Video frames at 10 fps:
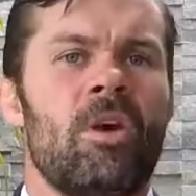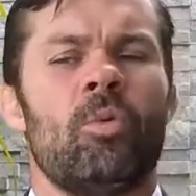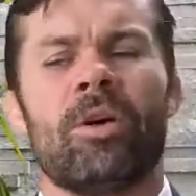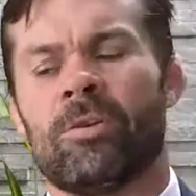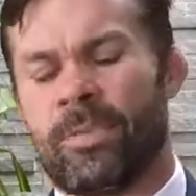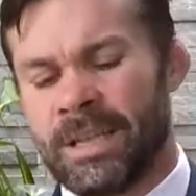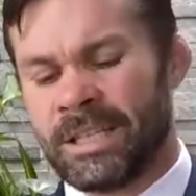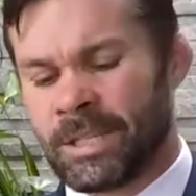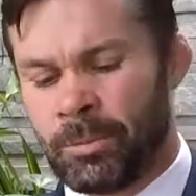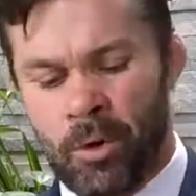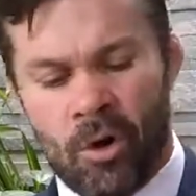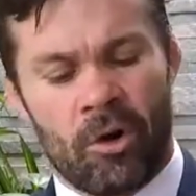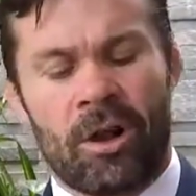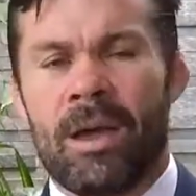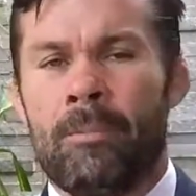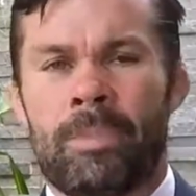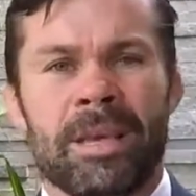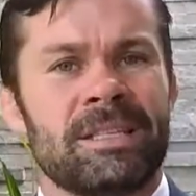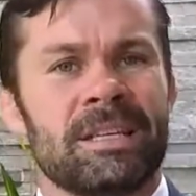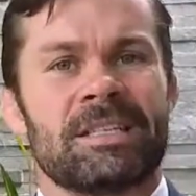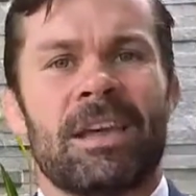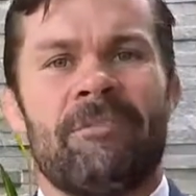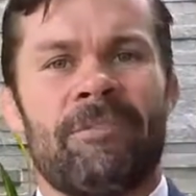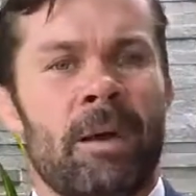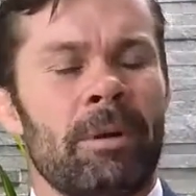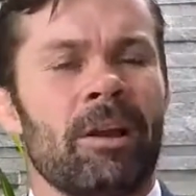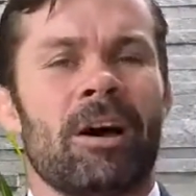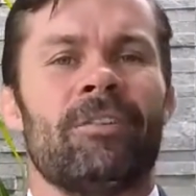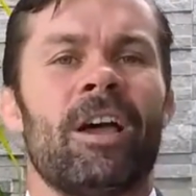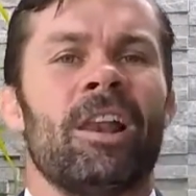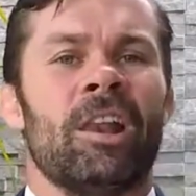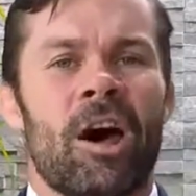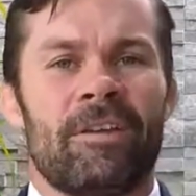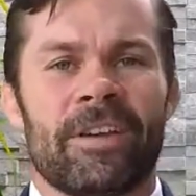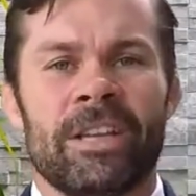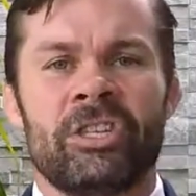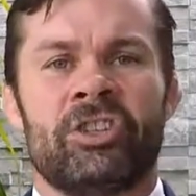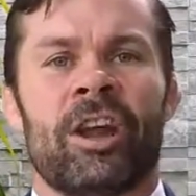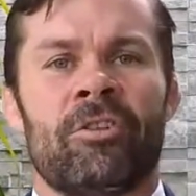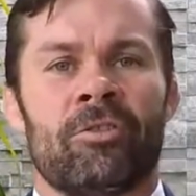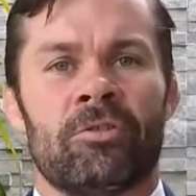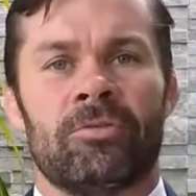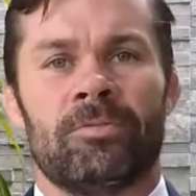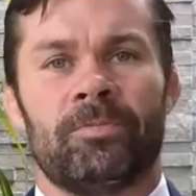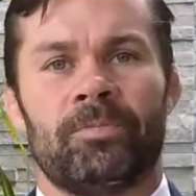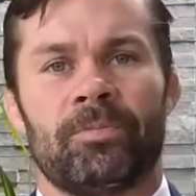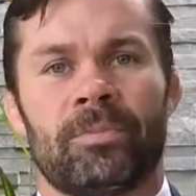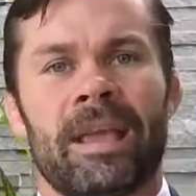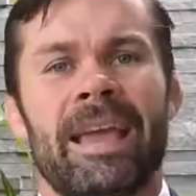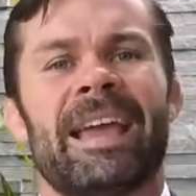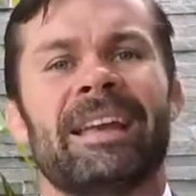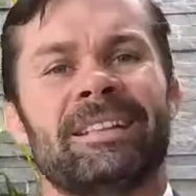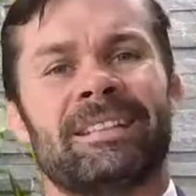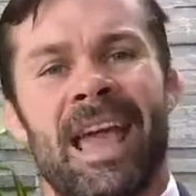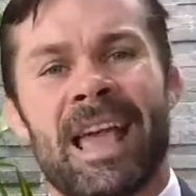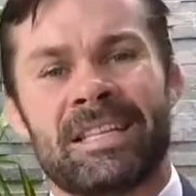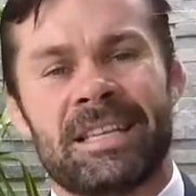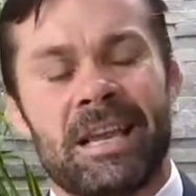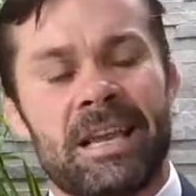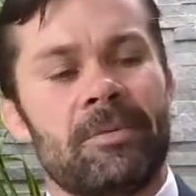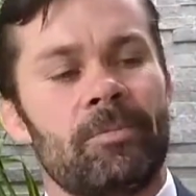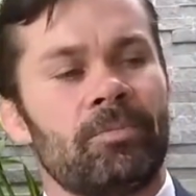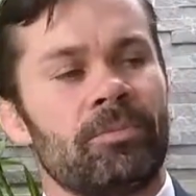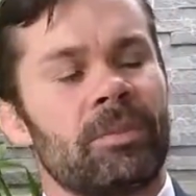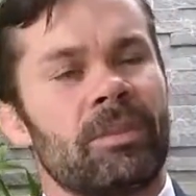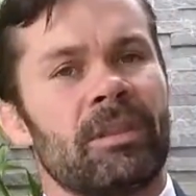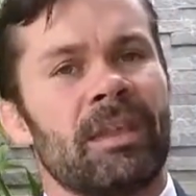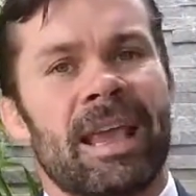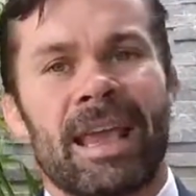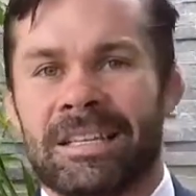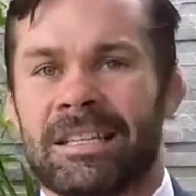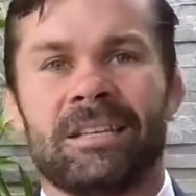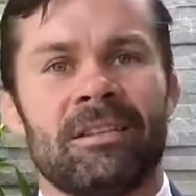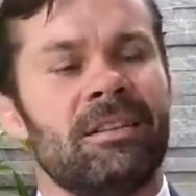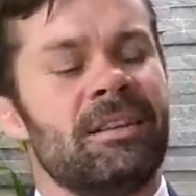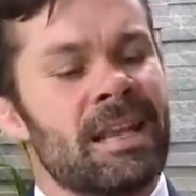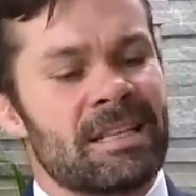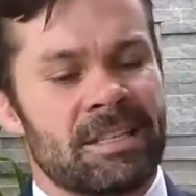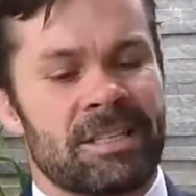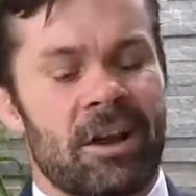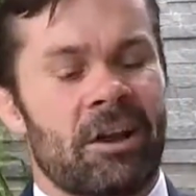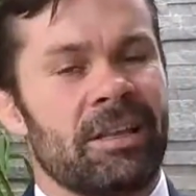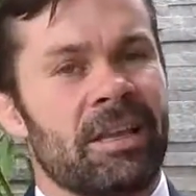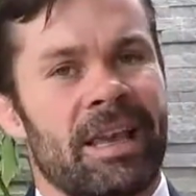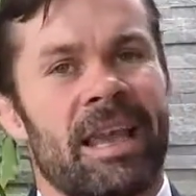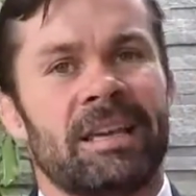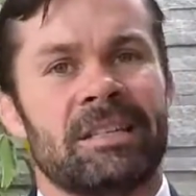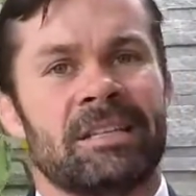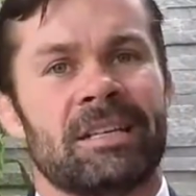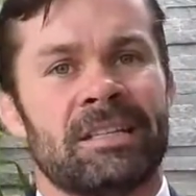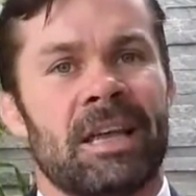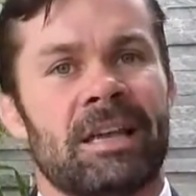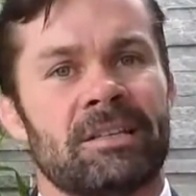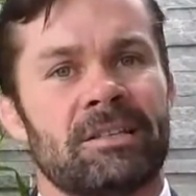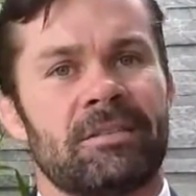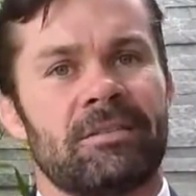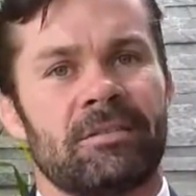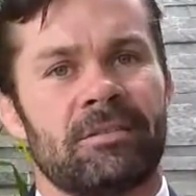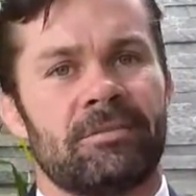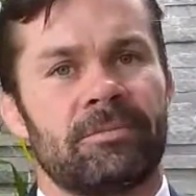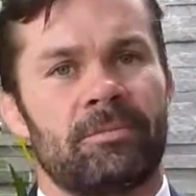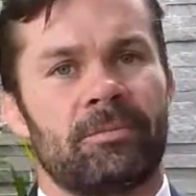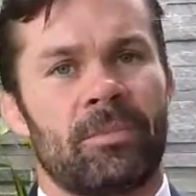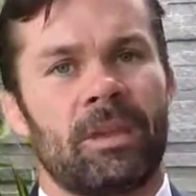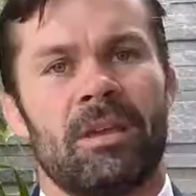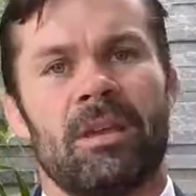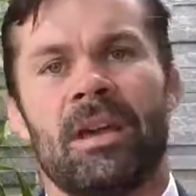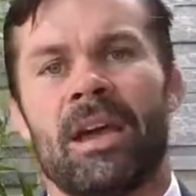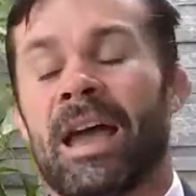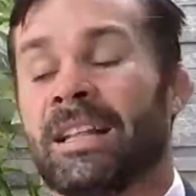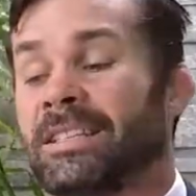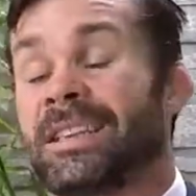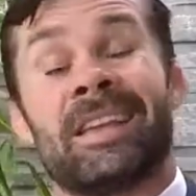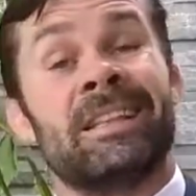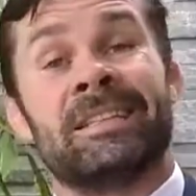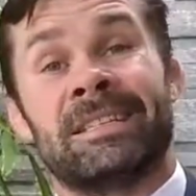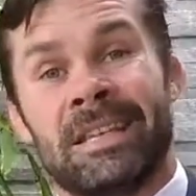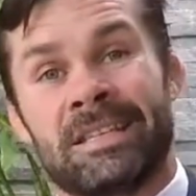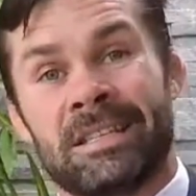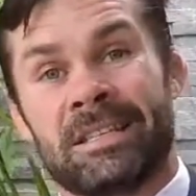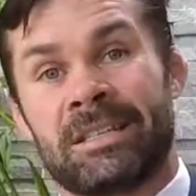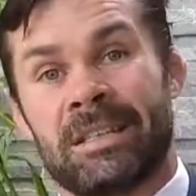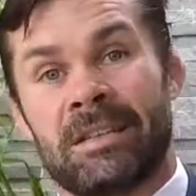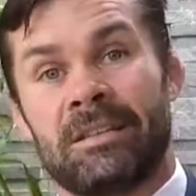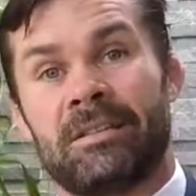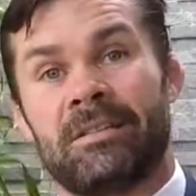Whether it be in sport, business, family life, life in general, intensity isn't necessarily the key to success. It's consistency.